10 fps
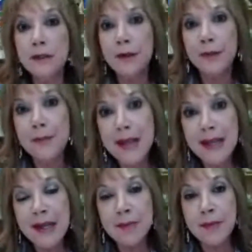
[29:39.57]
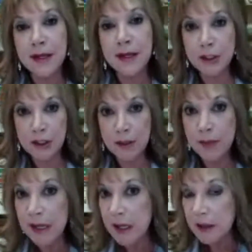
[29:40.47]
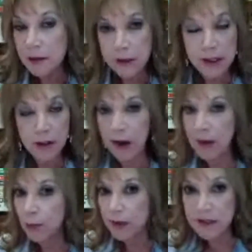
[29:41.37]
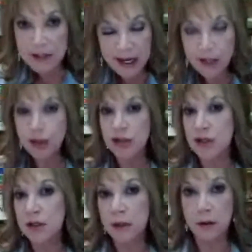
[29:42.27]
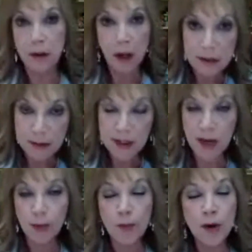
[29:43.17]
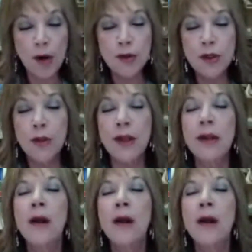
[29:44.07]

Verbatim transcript: you know, the meeting because you're going to be doing a great presentation or some kind of proposal, then